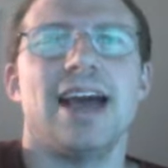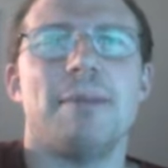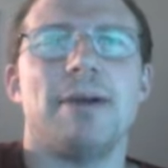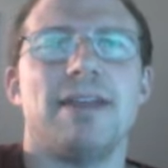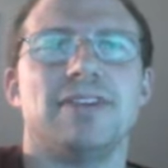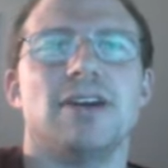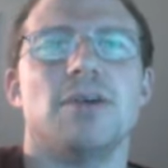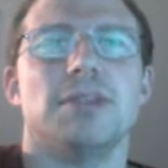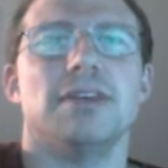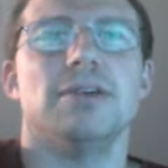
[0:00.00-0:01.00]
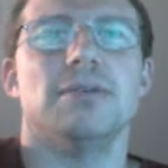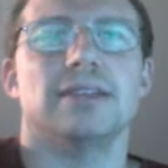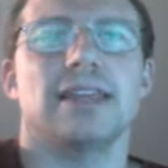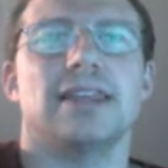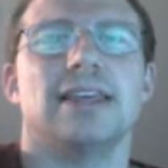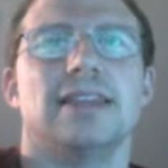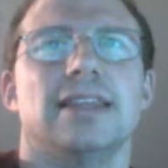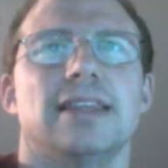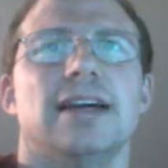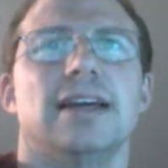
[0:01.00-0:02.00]
I okay. might have to go with you because I think
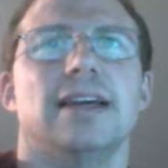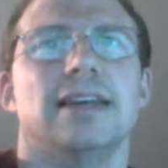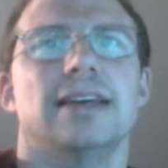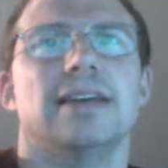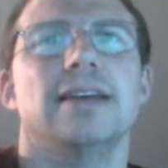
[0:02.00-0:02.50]
that like,